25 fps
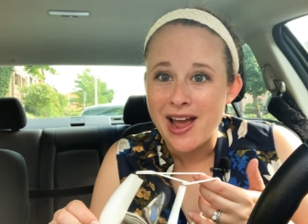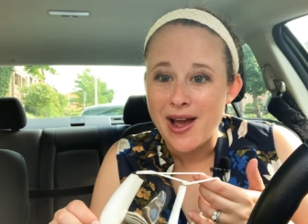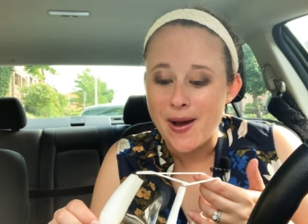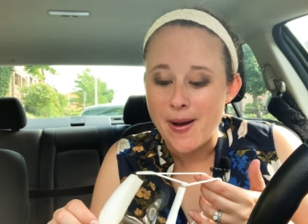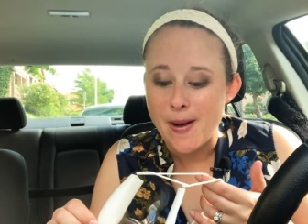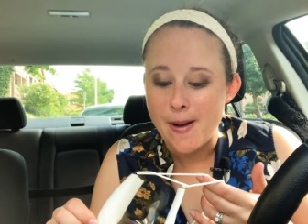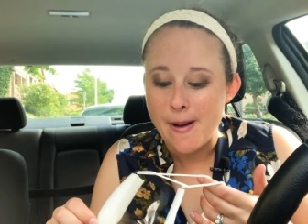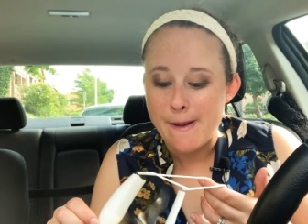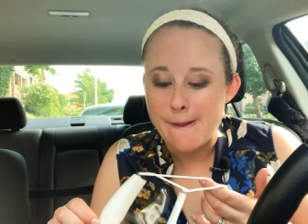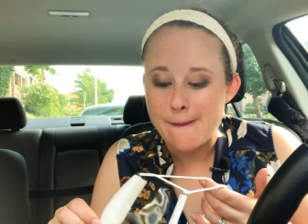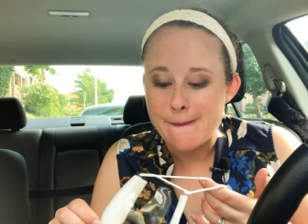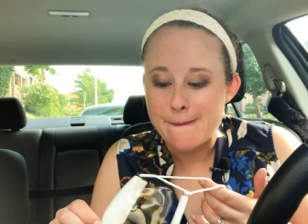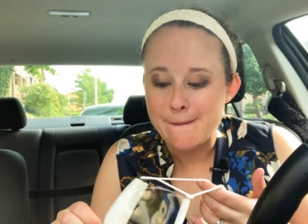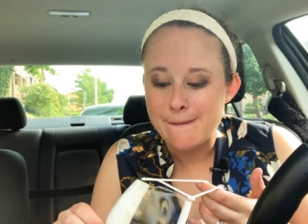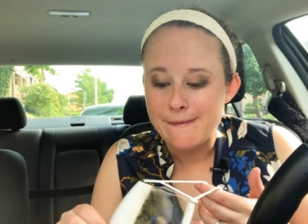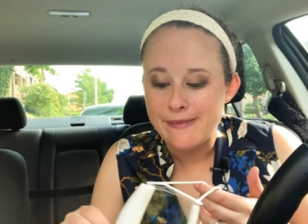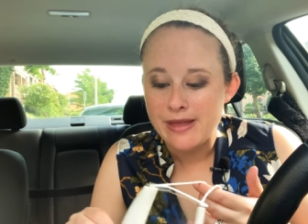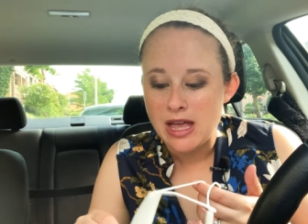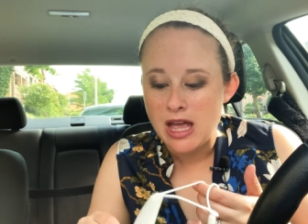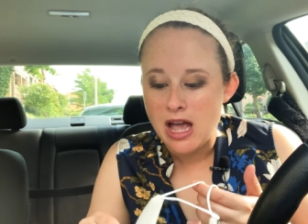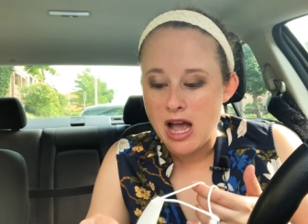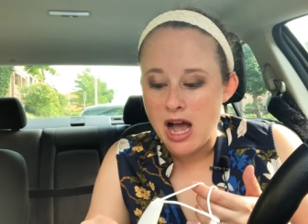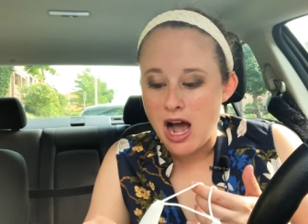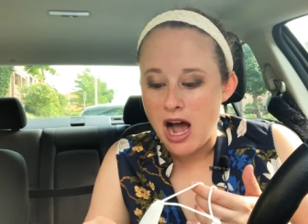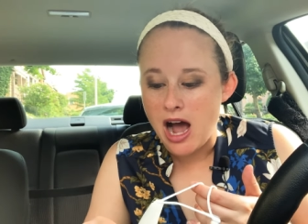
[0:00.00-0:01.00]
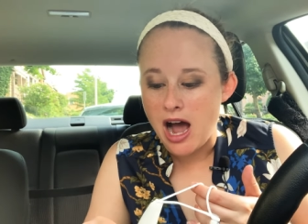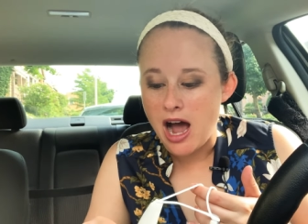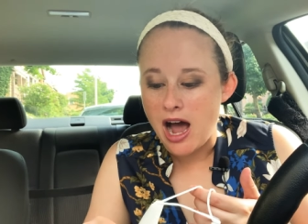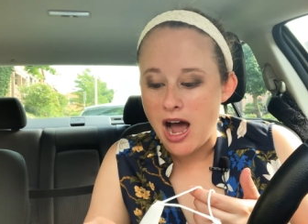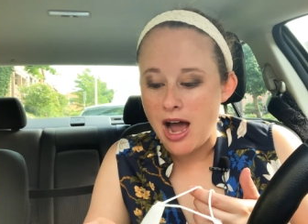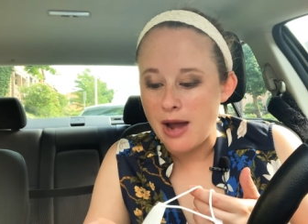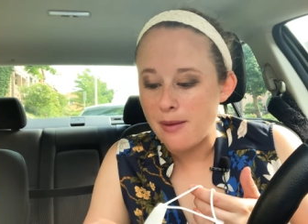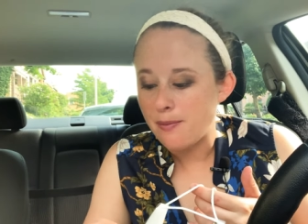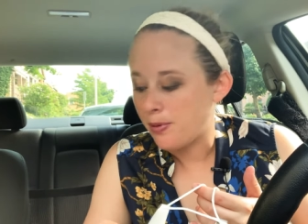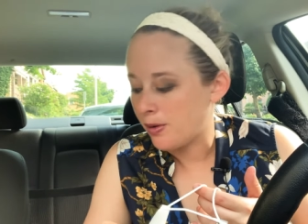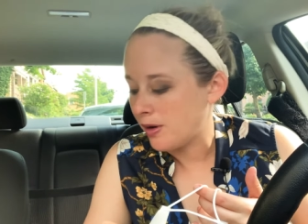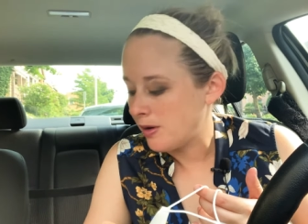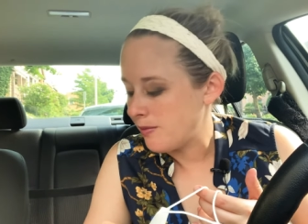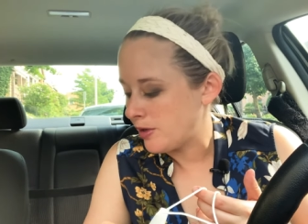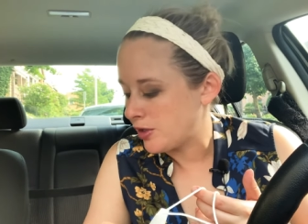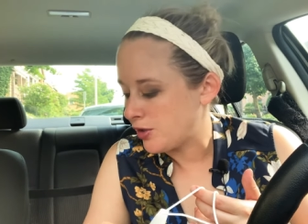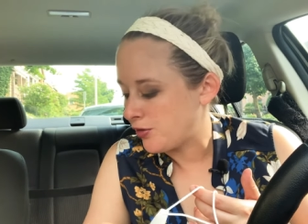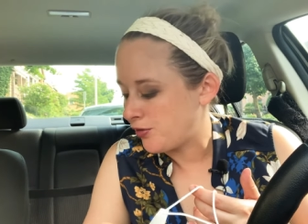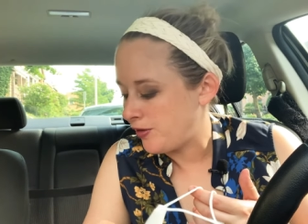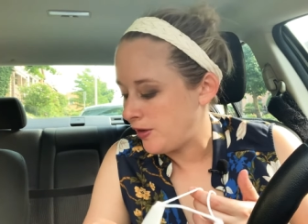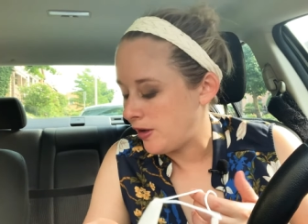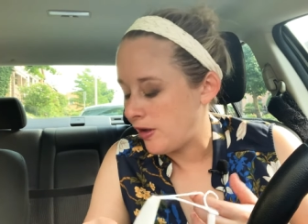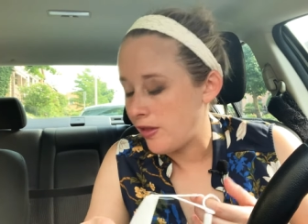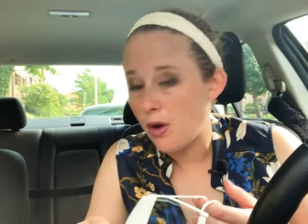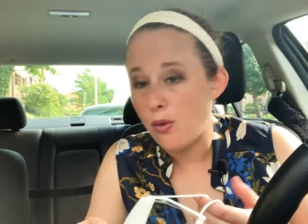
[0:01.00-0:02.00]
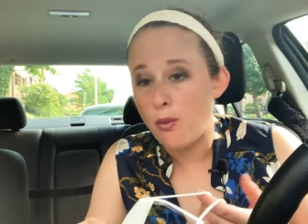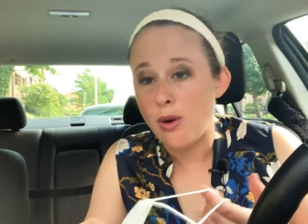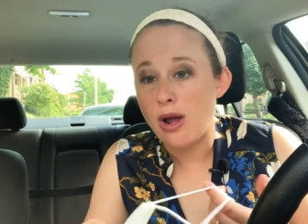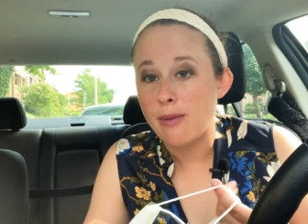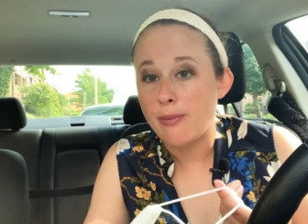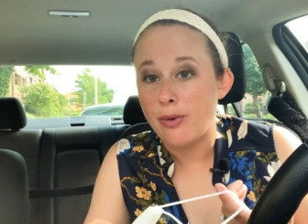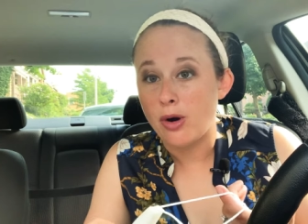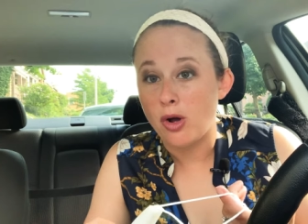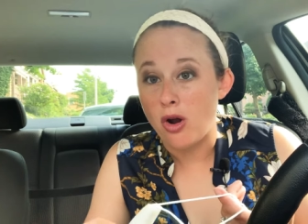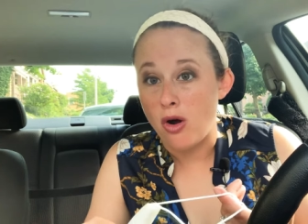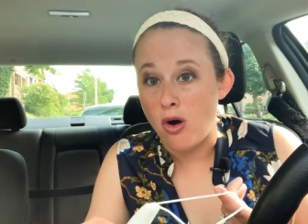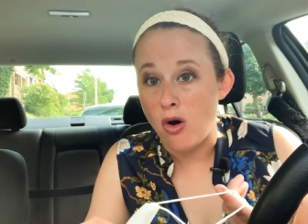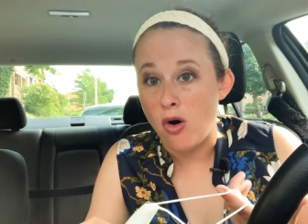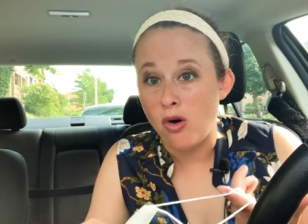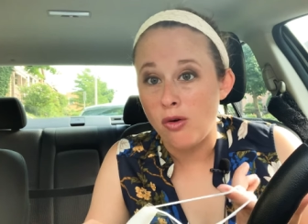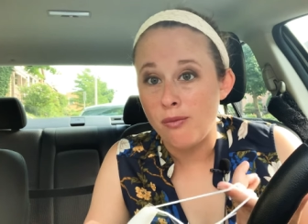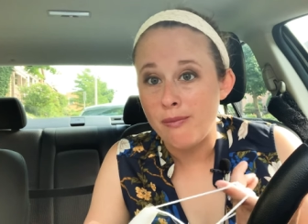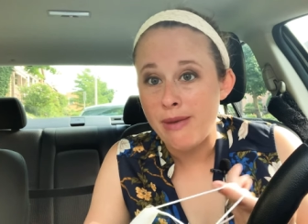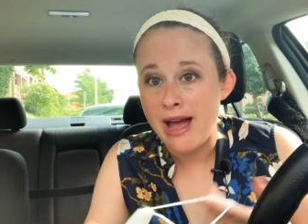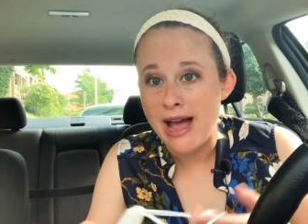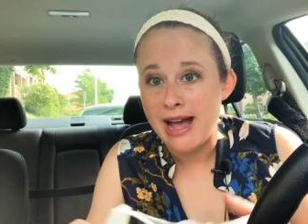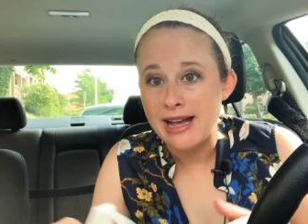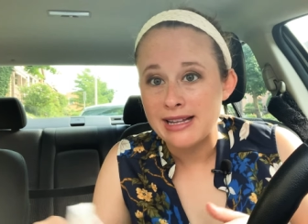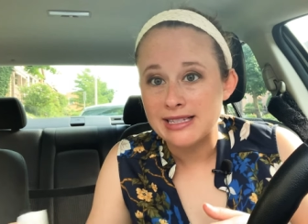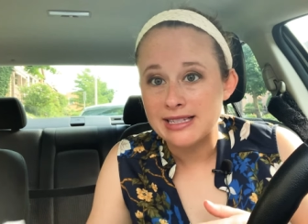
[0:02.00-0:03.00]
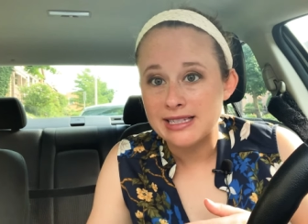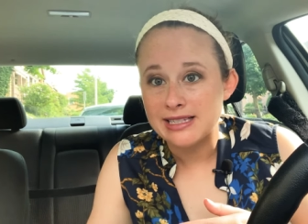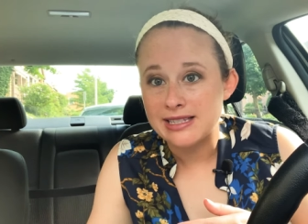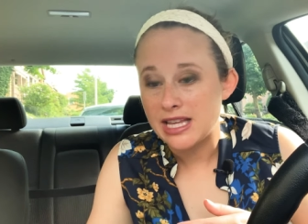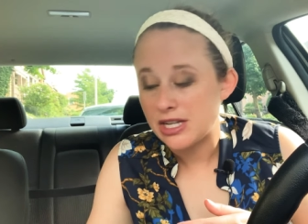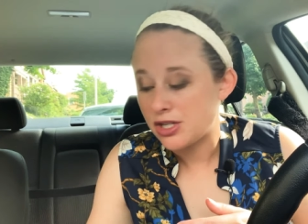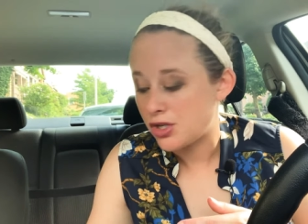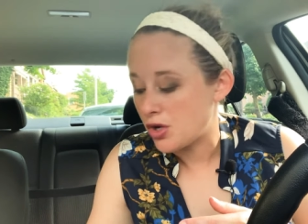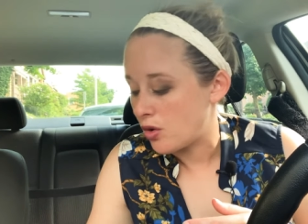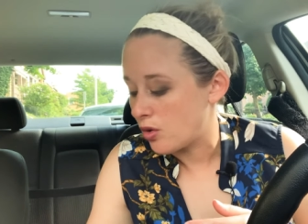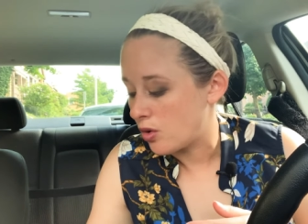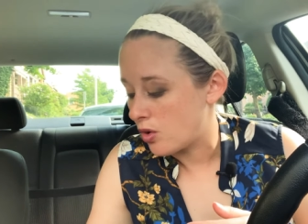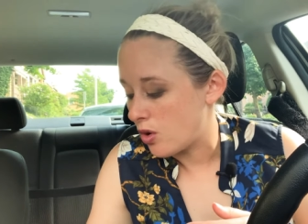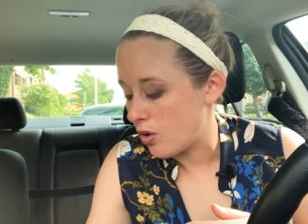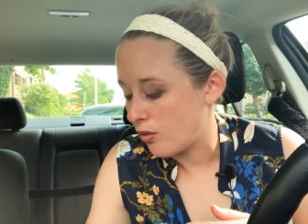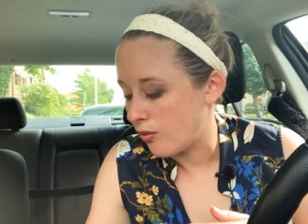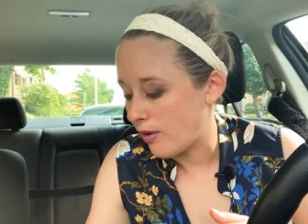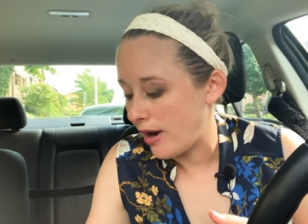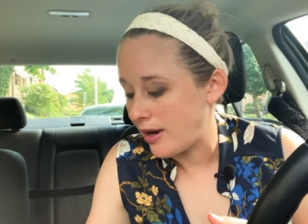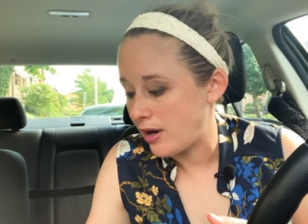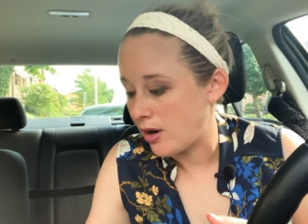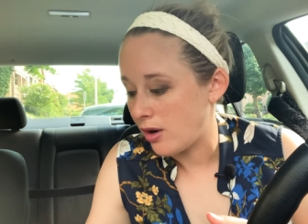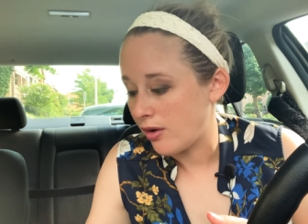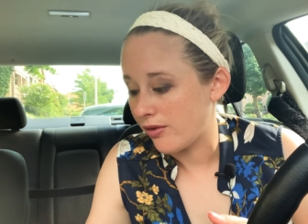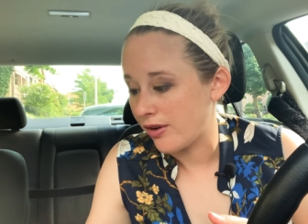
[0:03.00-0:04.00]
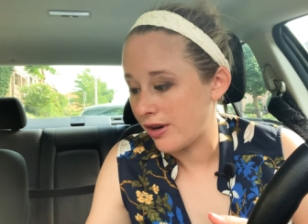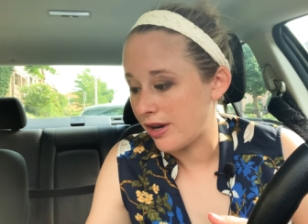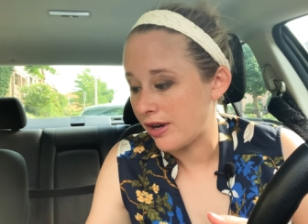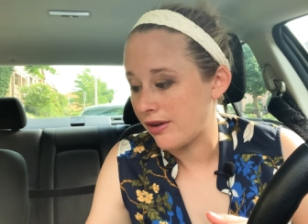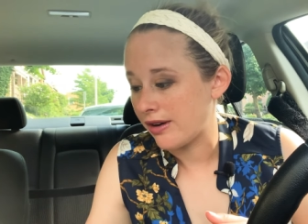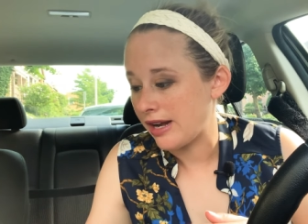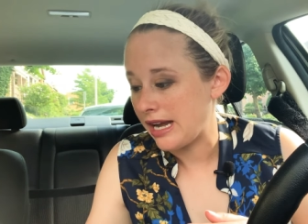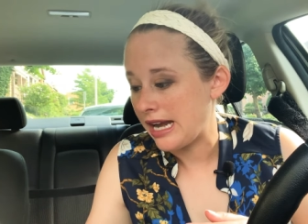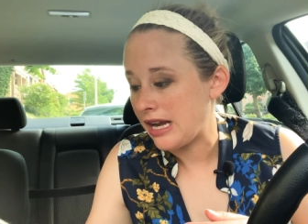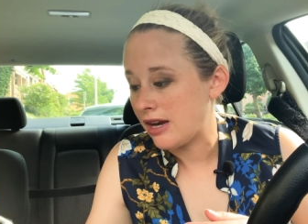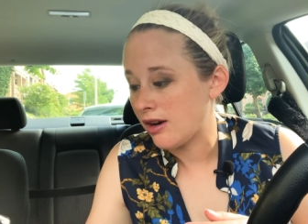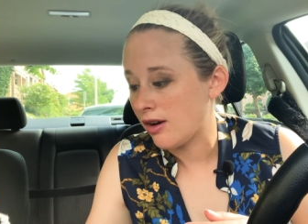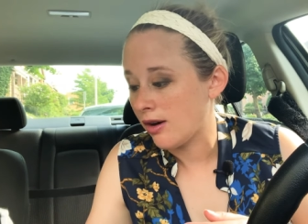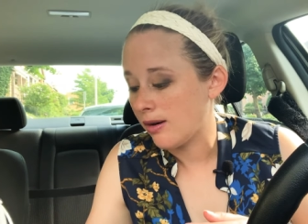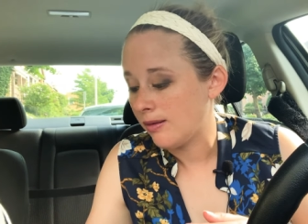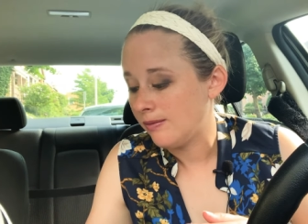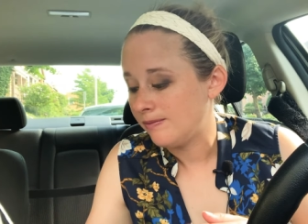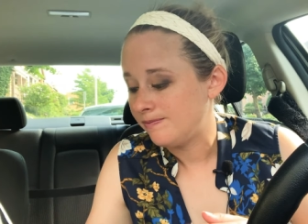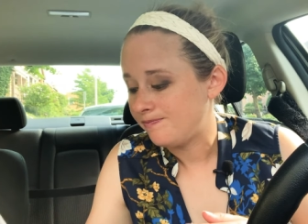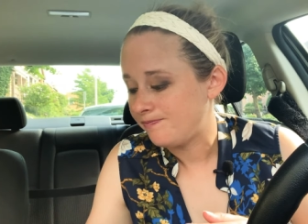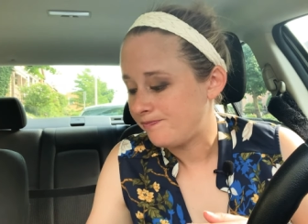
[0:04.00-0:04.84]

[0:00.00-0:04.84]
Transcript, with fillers: Um, I pretty much feel that way about all masks that don't go right over your ear.